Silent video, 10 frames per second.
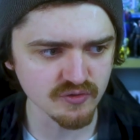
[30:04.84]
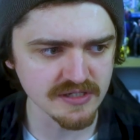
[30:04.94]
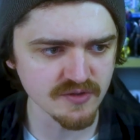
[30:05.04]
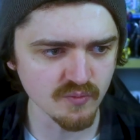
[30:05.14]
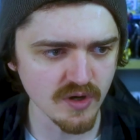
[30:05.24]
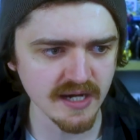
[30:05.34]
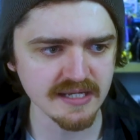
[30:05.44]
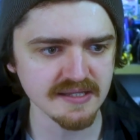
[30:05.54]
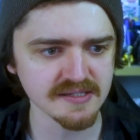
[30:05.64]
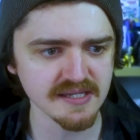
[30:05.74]
the reason
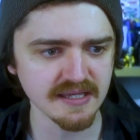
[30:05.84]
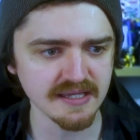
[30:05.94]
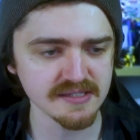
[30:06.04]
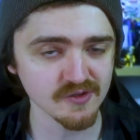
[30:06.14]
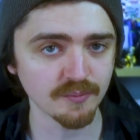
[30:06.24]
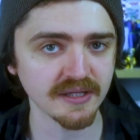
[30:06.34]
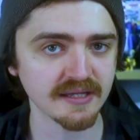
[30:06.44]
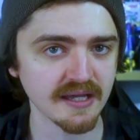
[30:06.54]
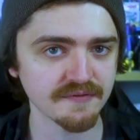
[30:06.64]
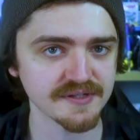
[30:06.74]
why this is not
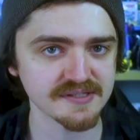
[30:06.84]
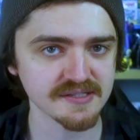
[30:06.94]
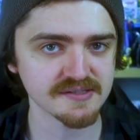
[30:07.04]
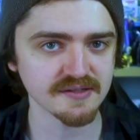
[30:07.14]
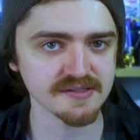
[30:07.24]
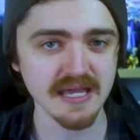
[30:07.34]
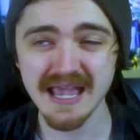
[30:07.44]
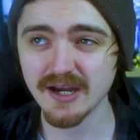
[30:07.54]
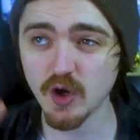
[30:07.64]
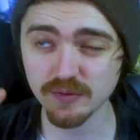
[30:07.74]
blinking out of existence,
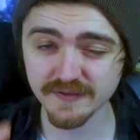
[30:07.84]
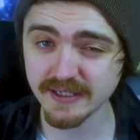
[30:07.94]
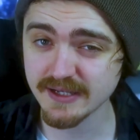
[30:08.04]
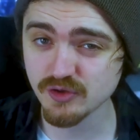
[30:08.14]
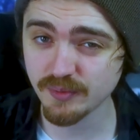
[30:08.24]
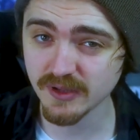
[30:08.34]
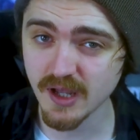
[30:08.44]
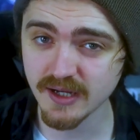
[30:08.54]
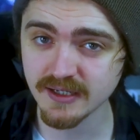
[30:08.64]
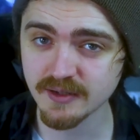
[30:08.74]
and hopefully they drop a
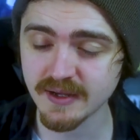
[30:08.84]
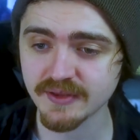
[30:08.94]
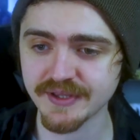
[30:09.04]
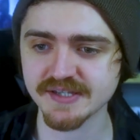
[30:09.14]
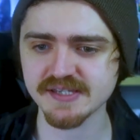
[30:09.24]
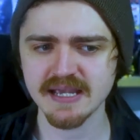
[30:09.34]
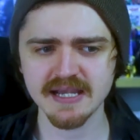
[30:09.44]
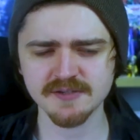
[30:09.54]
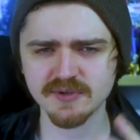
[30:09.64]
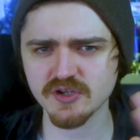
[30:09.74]
line in about this,
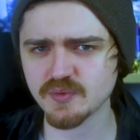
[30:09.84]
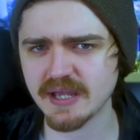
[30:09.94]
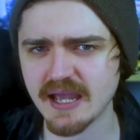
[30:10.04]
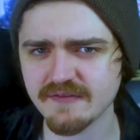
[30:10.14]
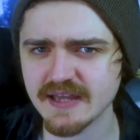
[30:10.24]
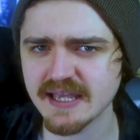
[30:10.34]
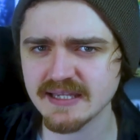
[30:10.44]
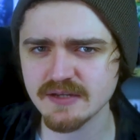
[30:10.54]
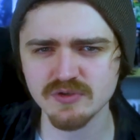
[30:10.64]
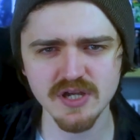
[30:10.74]
is because we have
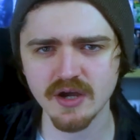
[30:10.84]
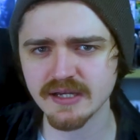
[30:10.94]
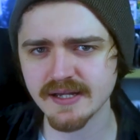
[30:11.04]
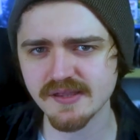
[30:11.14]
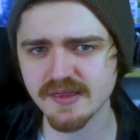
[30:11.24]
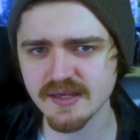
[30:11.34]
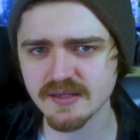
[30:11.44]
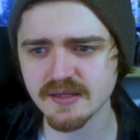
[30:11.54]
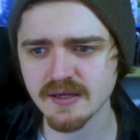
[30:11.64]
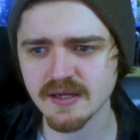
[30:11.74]
Eddie returning, I
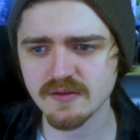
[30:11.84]
think.